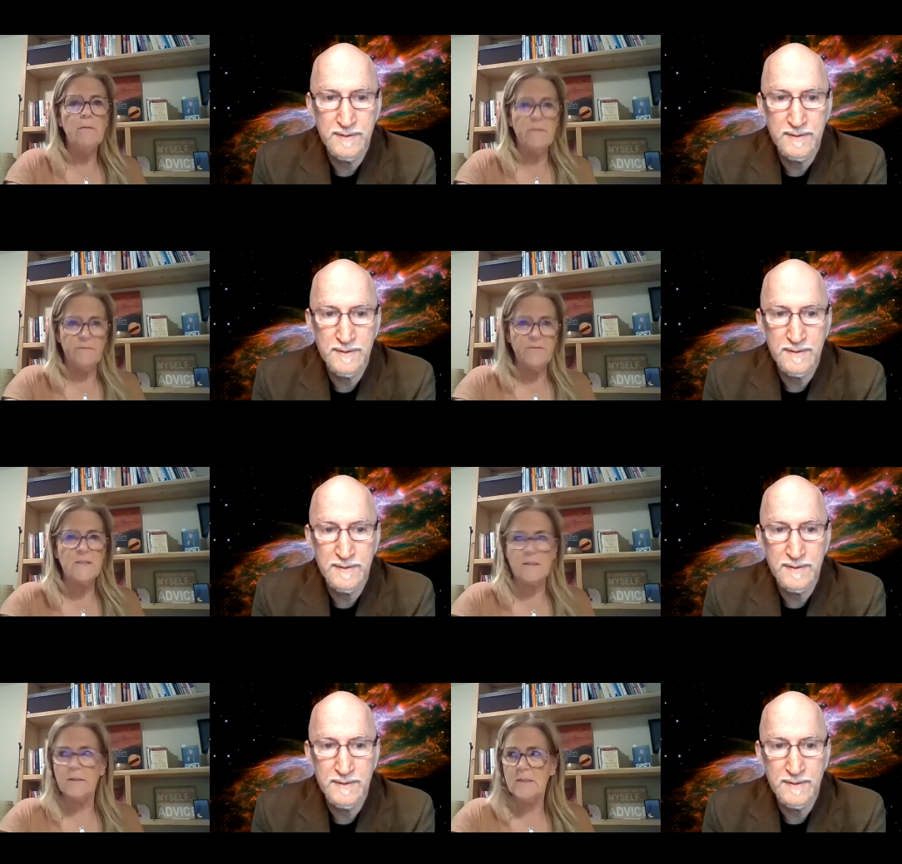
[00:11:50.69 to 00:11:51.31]
Speaker 1: the
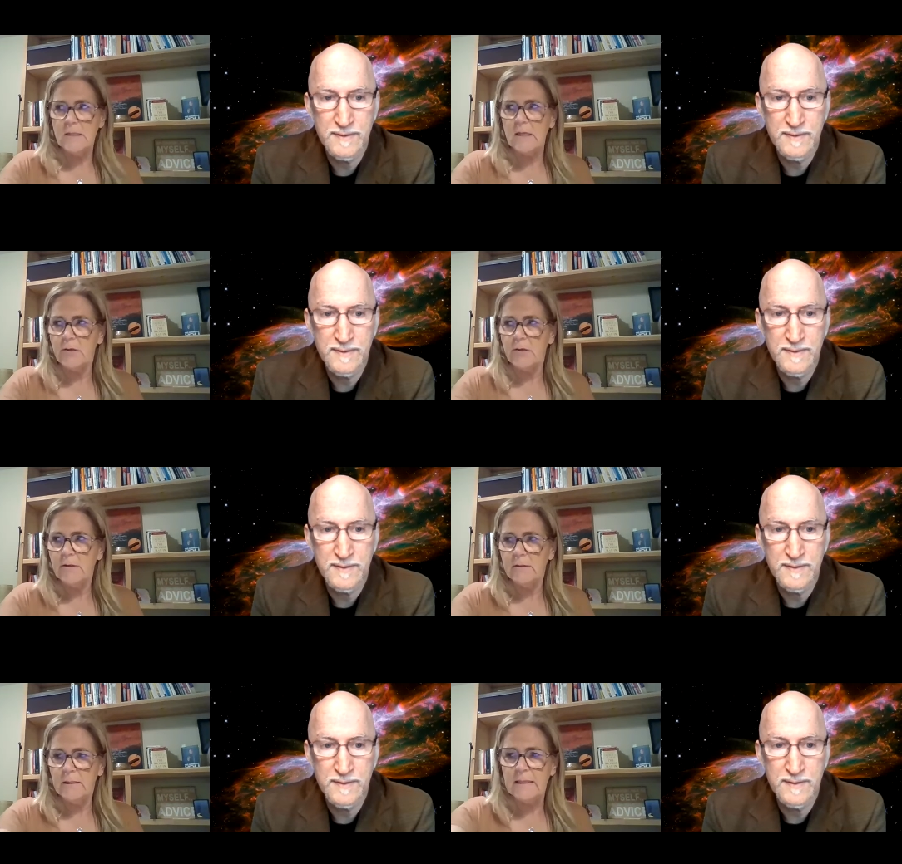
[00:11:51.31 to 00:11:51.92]

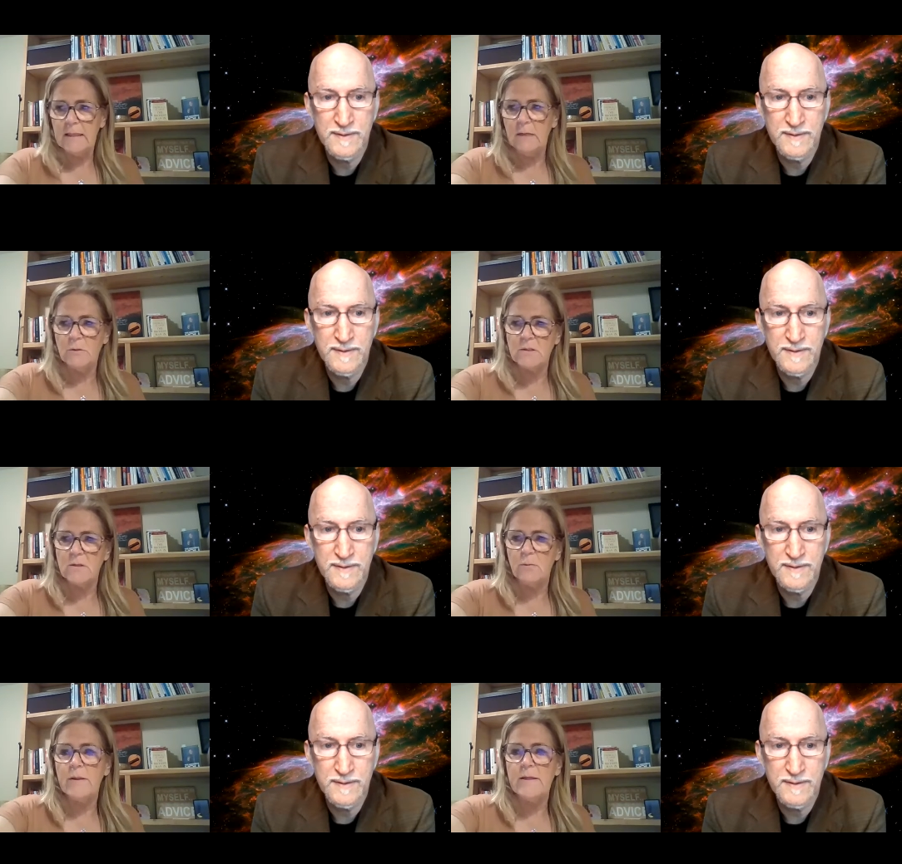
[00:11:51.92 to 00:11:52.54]
facilitator like he
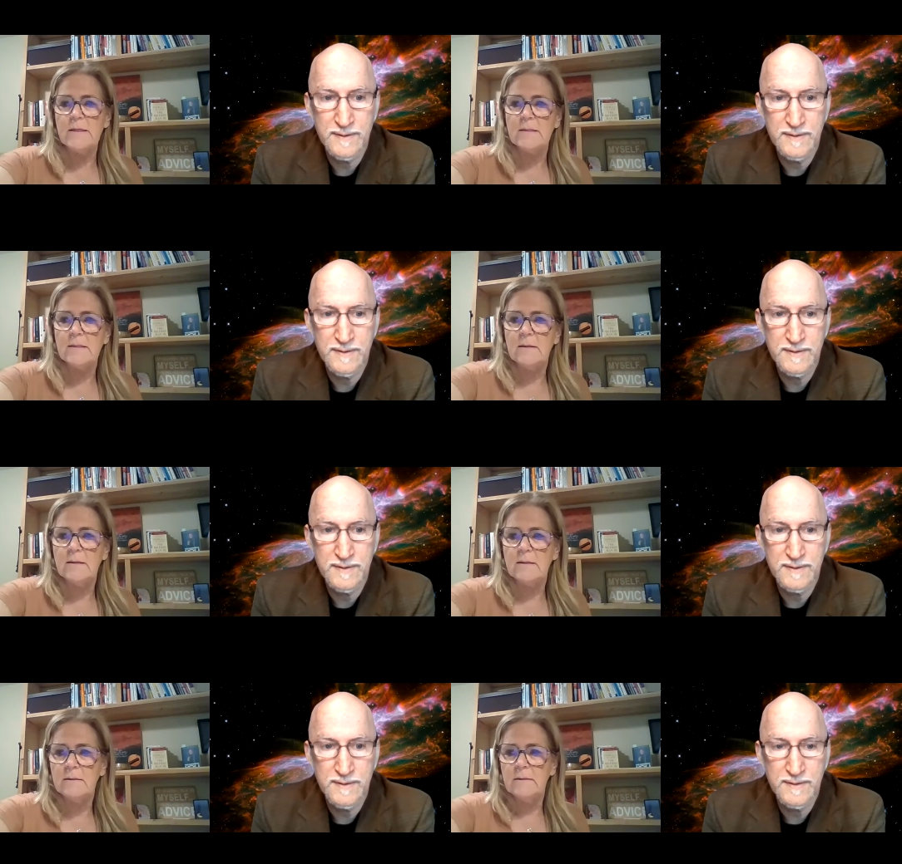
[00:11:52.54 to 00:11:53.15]
was the one that
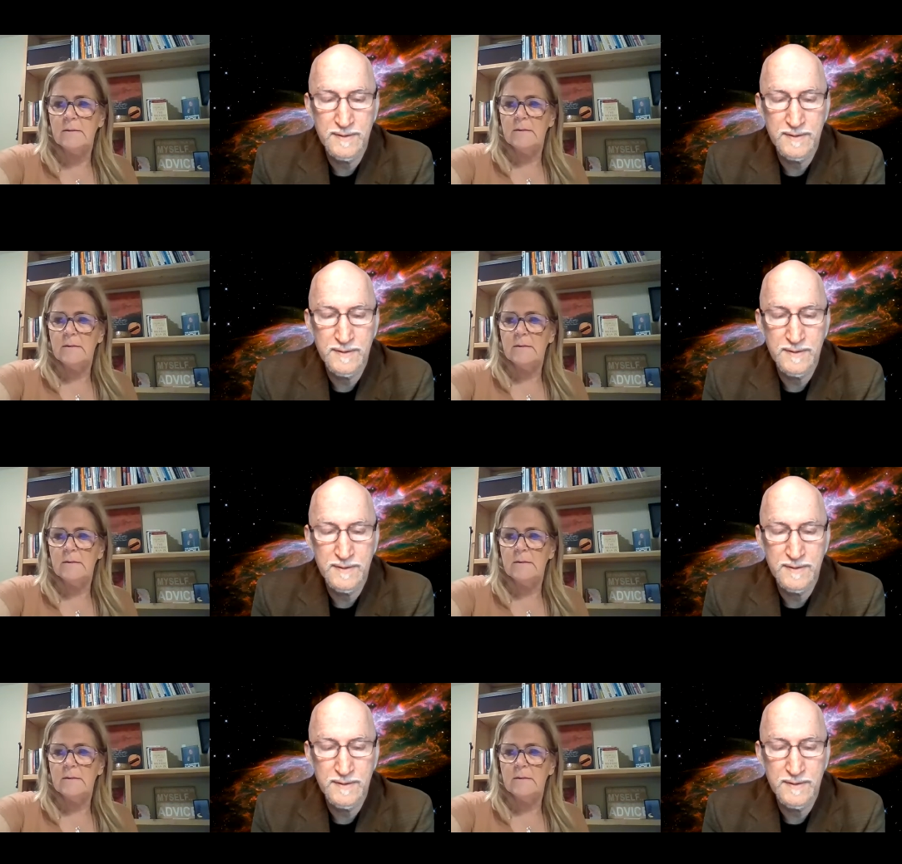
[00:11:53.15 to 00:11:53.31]
did the